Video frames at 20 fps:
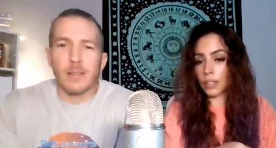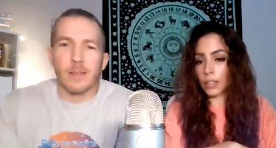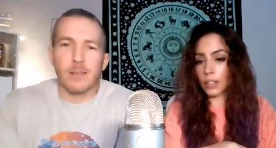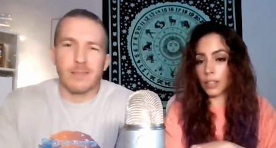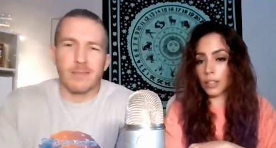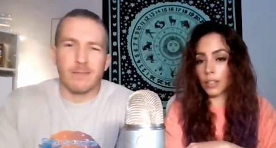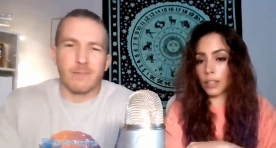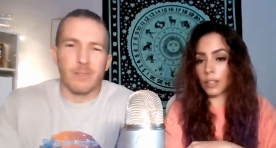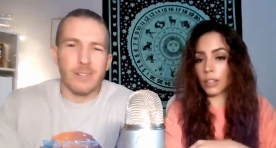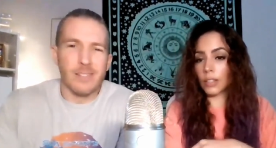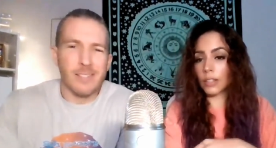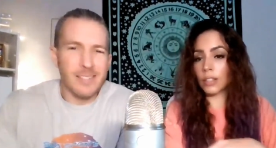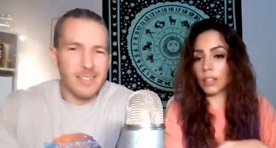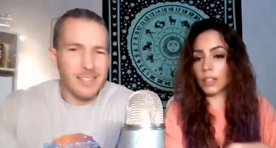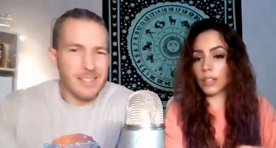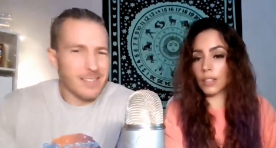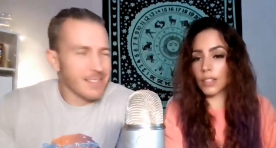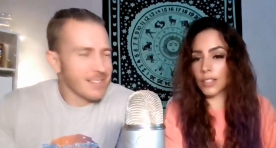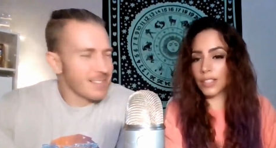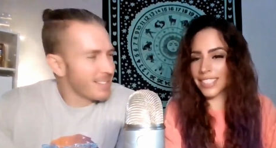Speaker 1: like, really?
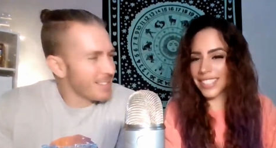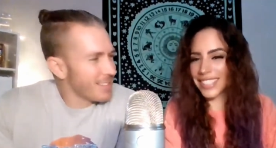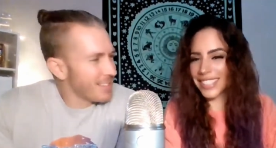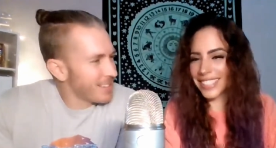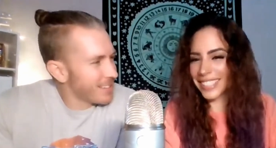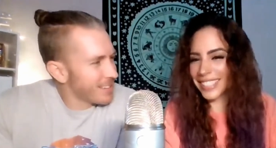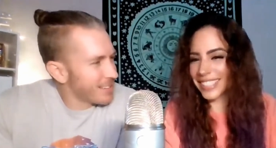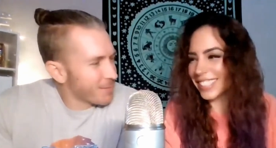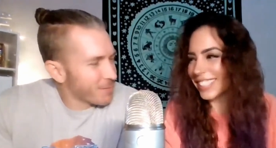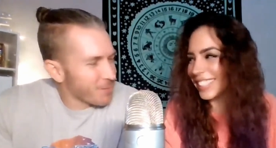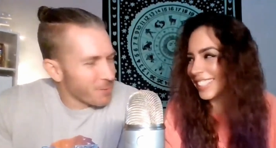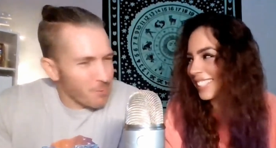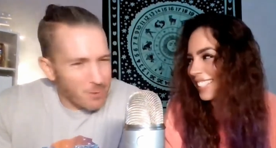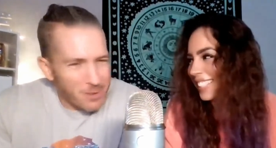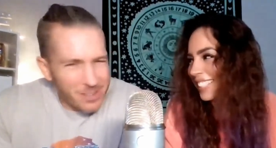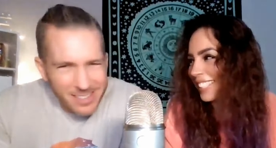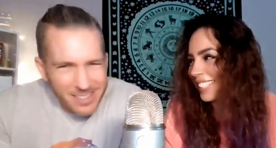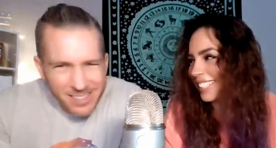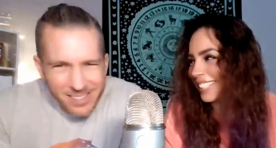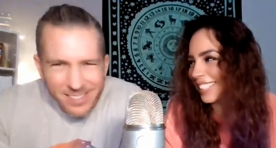For
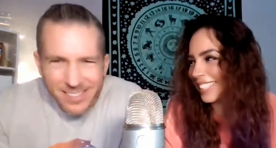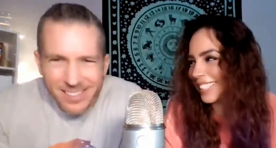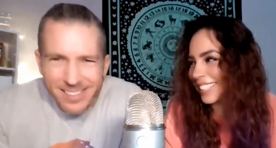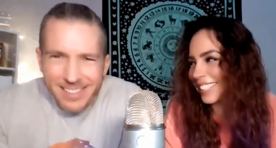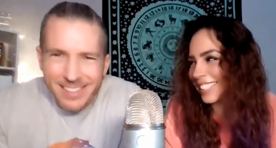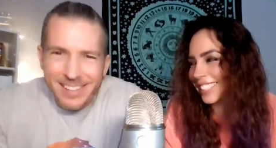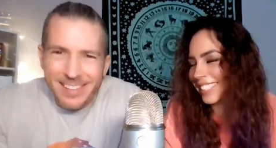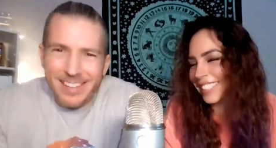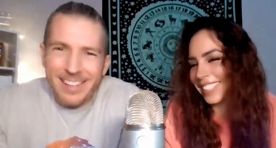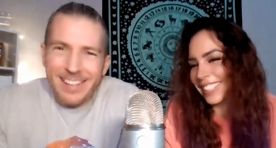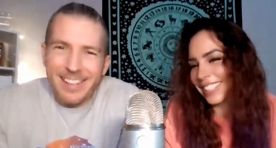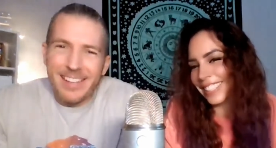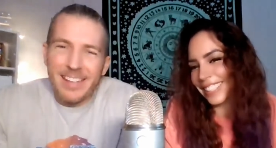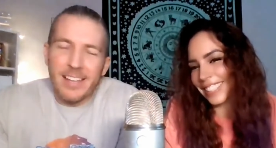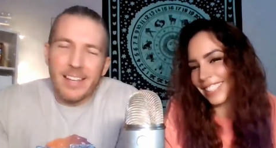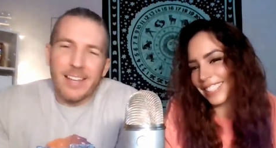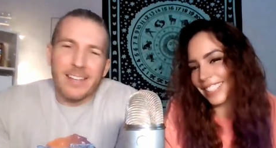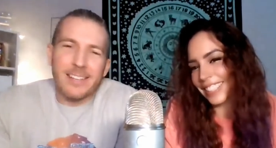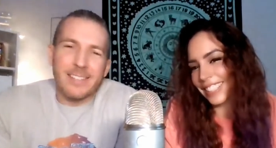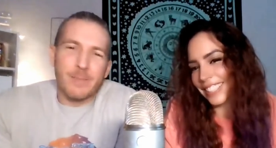real?
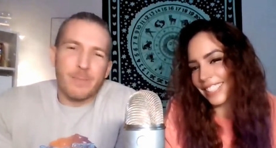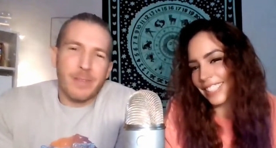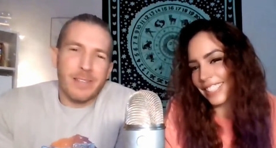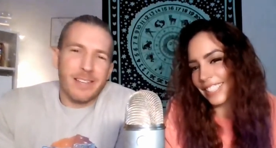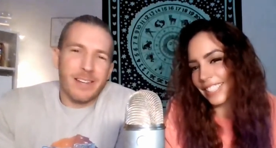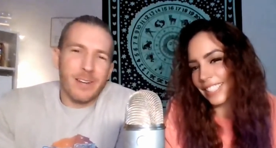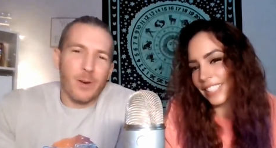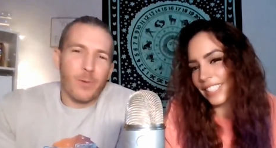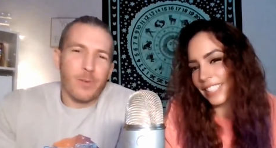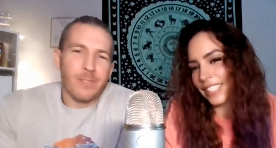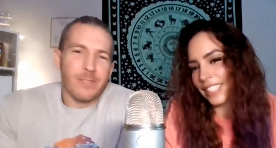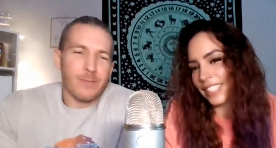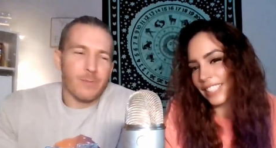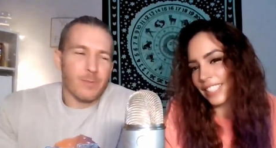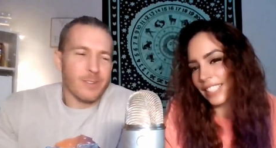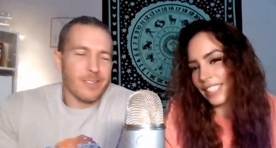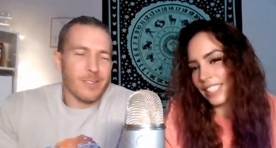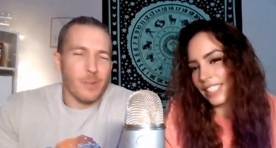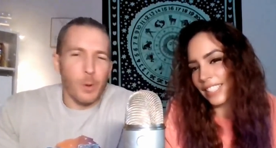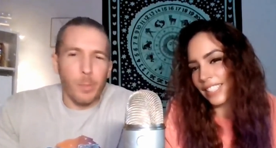Because I mean, you know, we're we're a
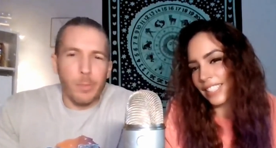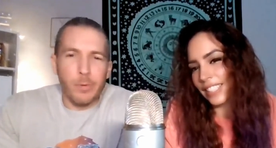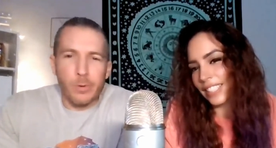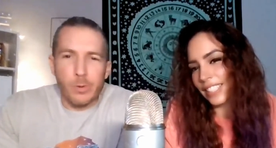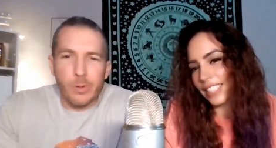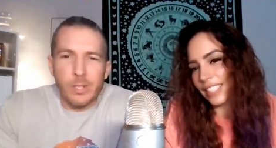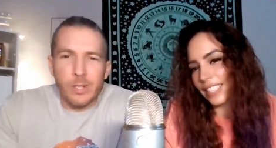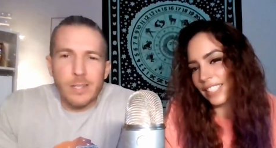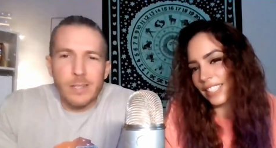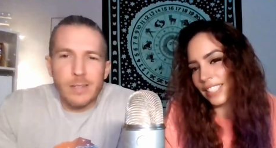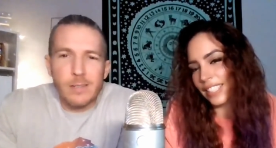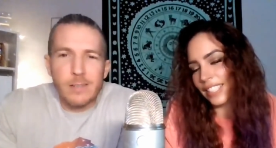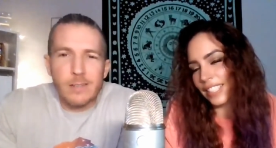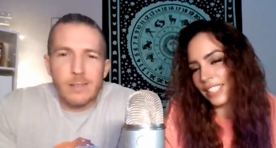little bougie